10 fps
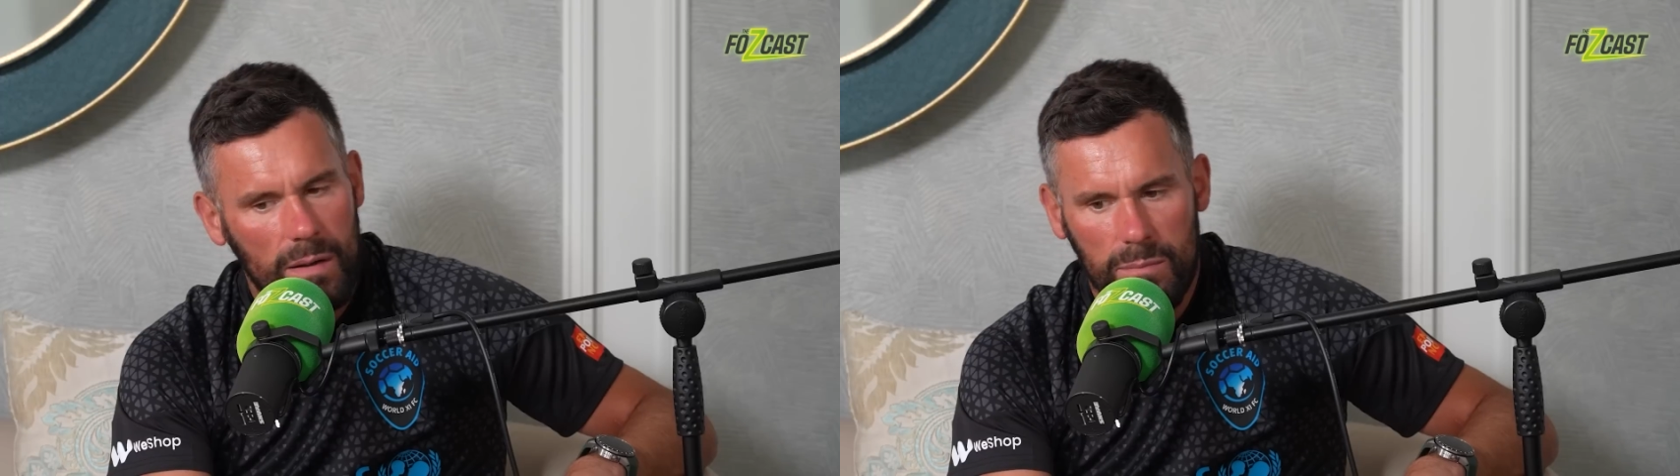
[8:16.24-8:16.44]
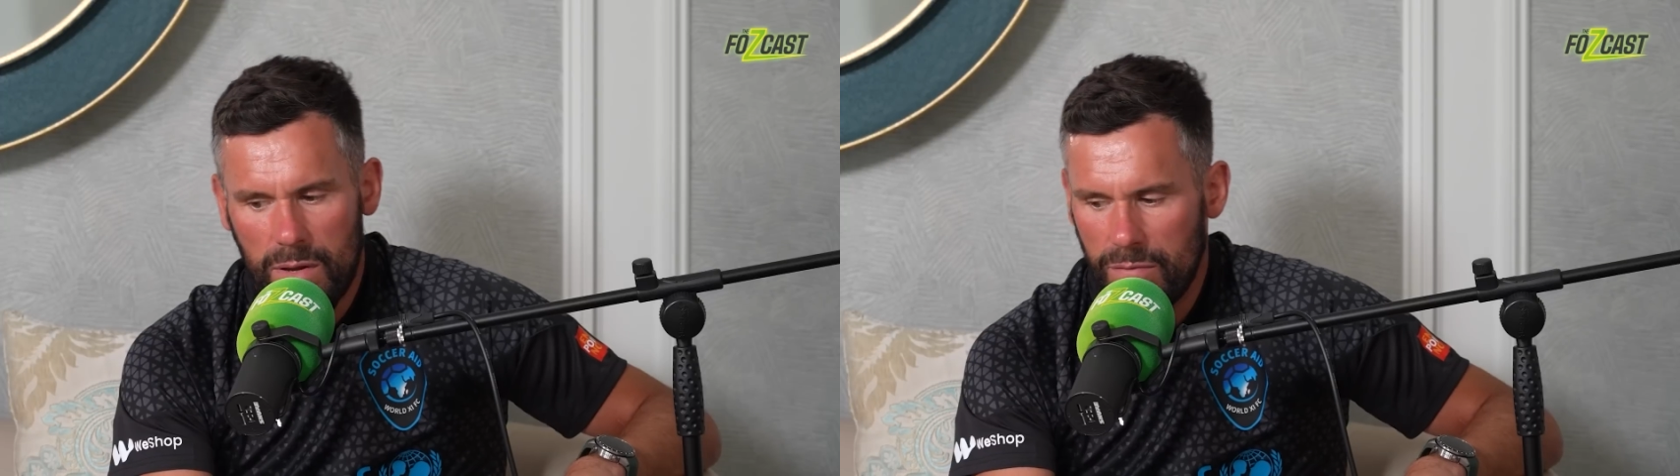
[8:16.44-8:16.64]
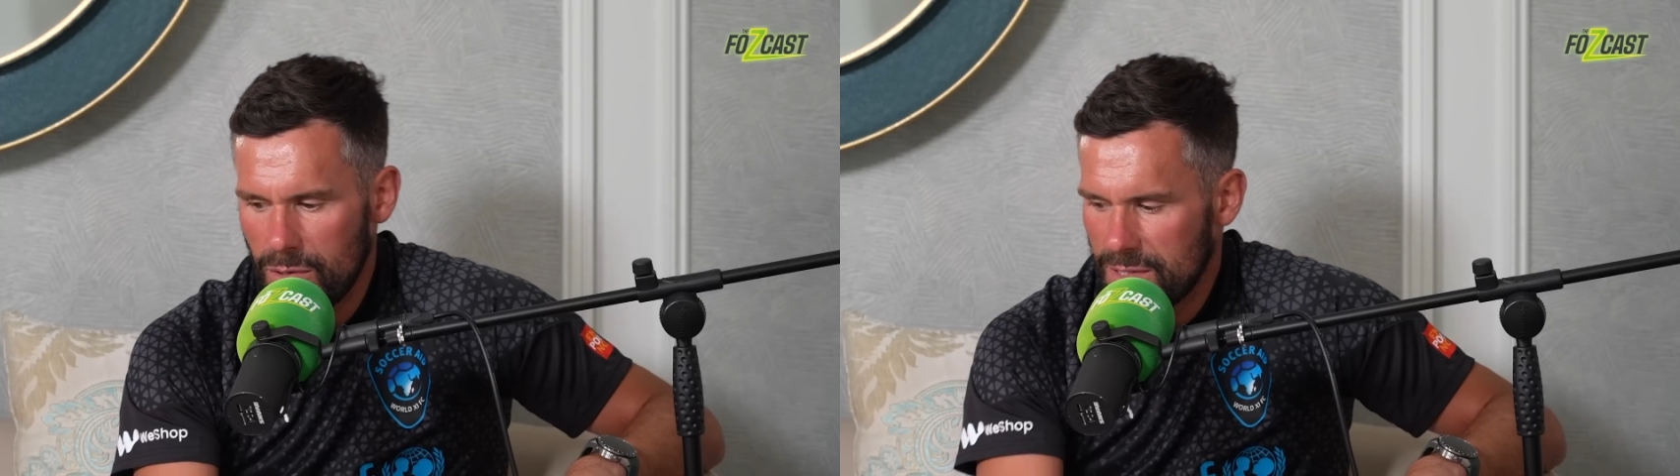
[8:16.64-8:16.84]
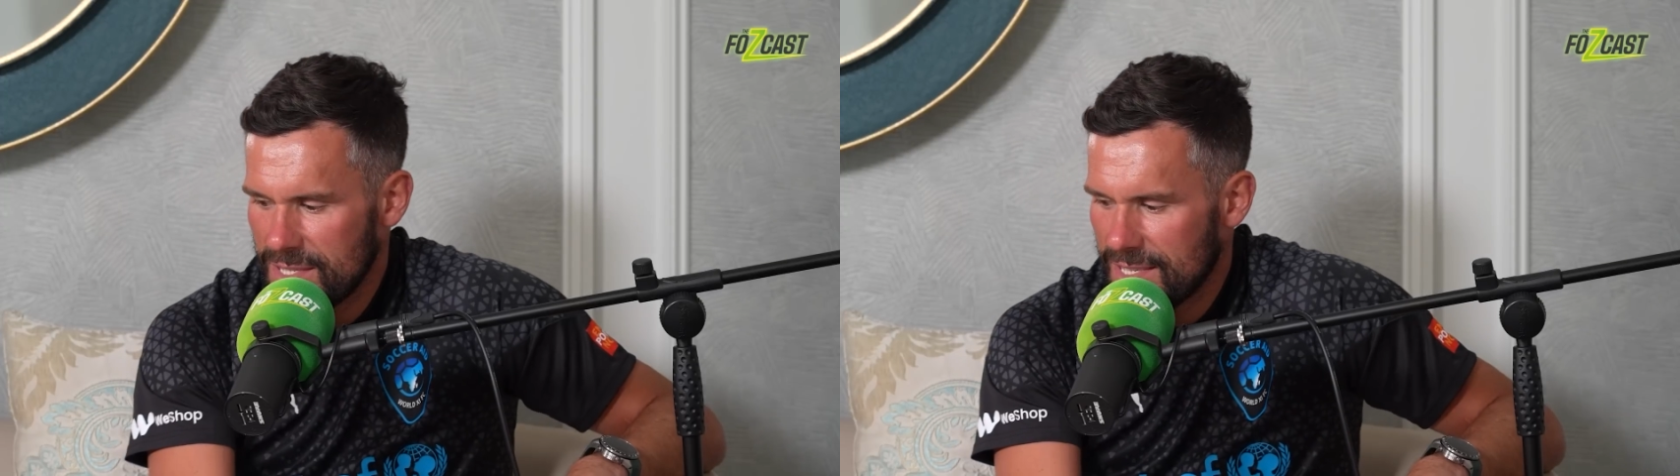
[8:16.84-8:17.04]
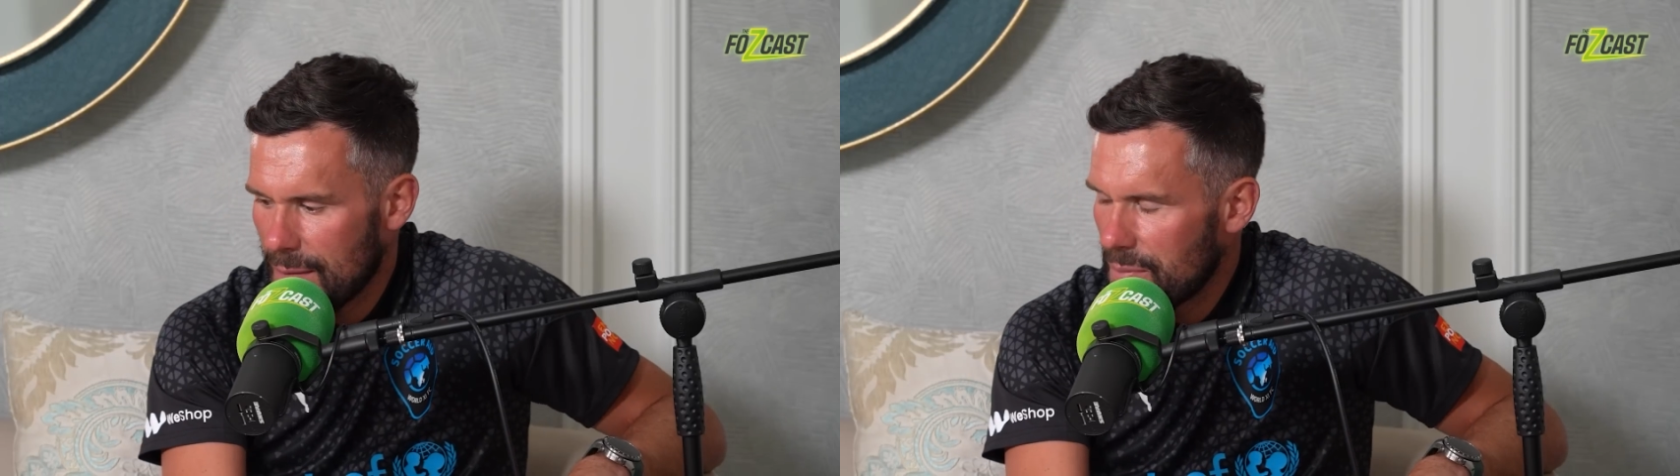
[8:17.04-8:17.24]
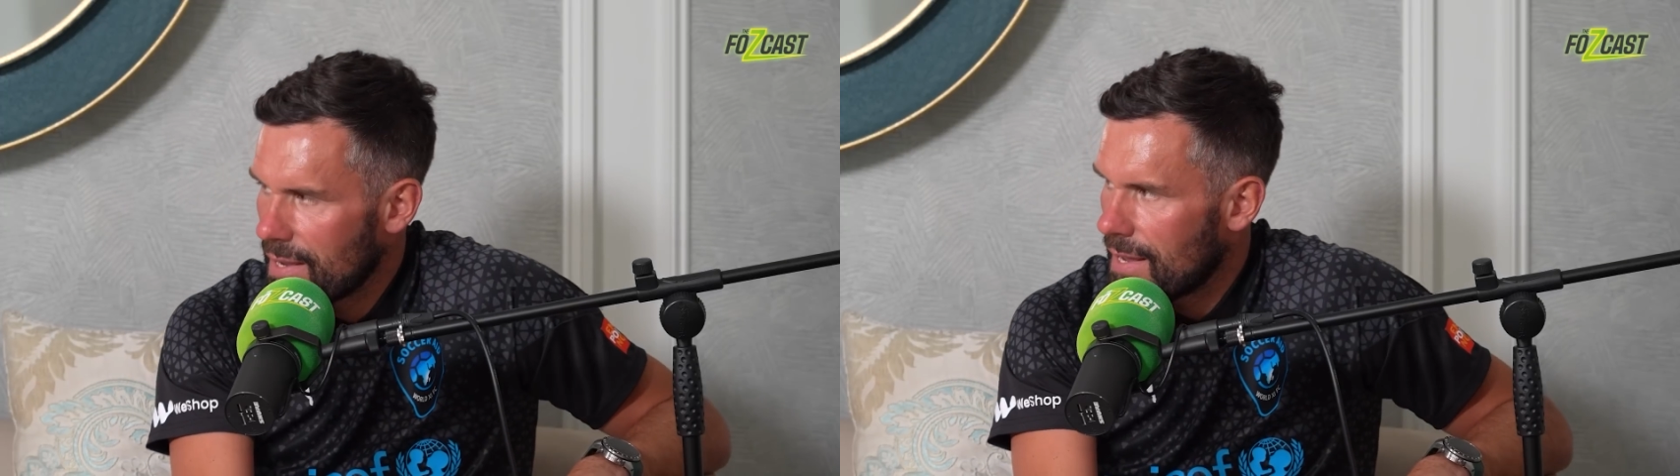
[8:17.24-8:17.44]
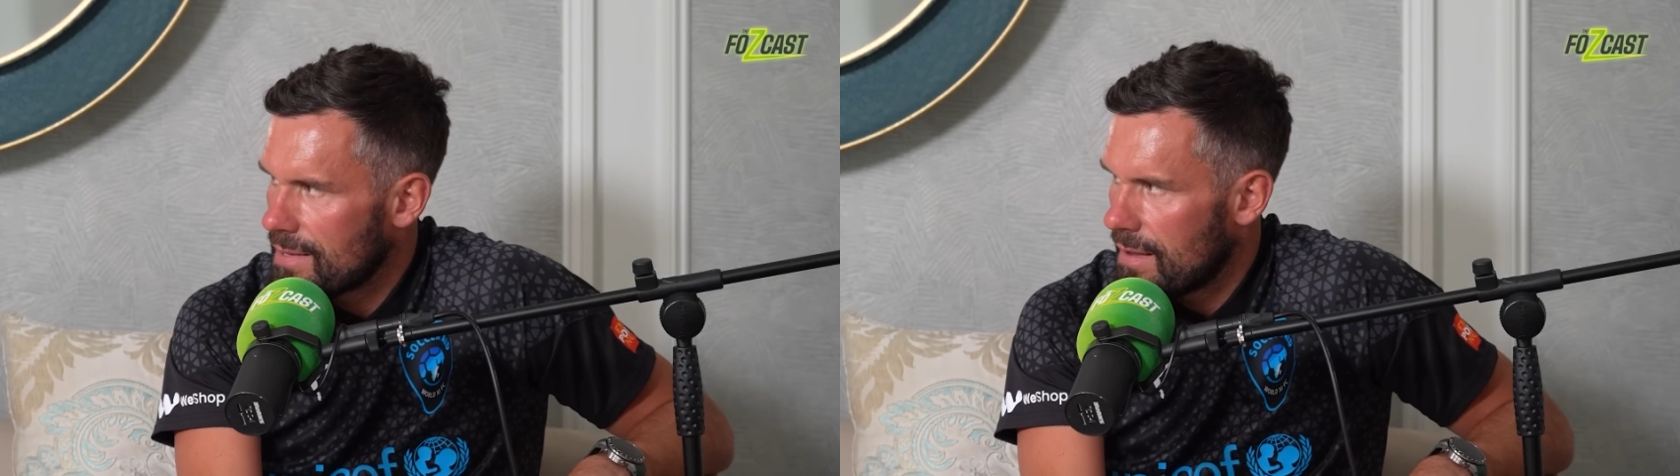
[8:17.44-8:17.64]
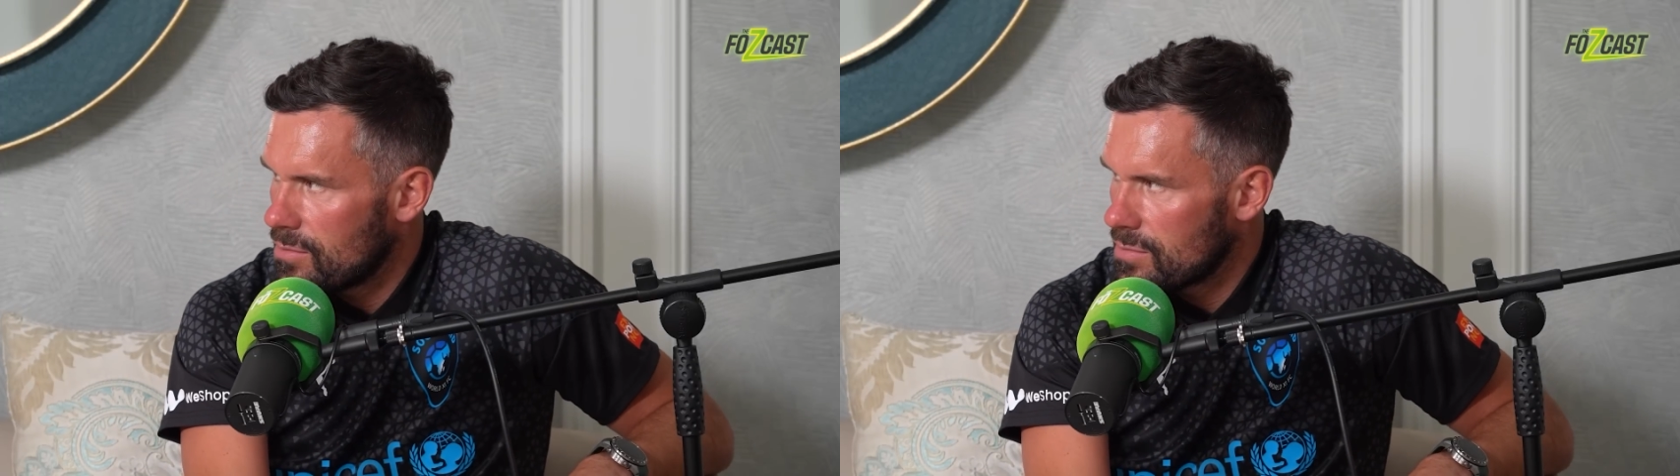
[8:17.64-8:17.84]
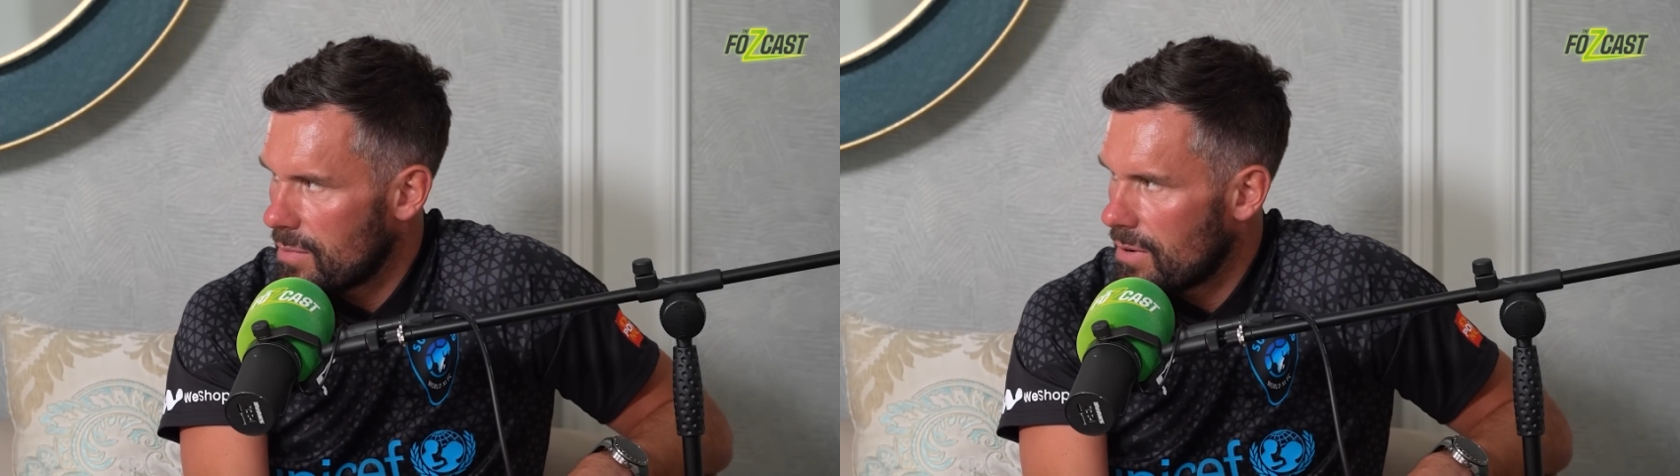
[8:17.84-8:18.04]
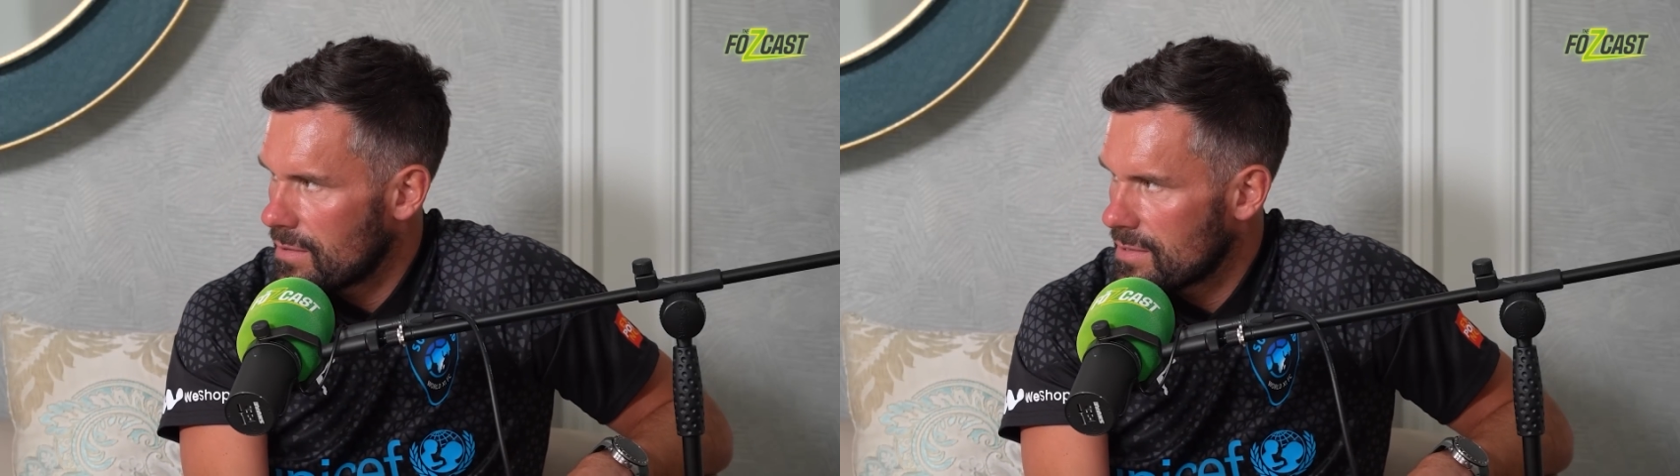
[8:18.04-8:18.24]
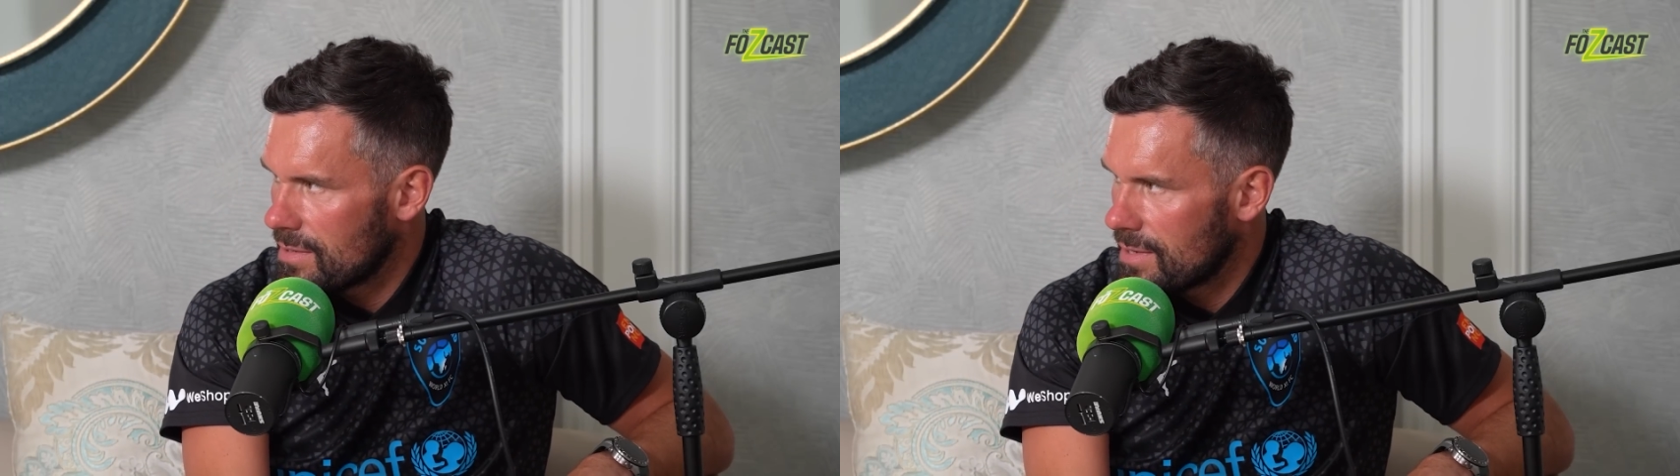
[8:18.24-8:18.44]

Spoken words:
I'm looking forward to snapping Gaz Neville tomorrow on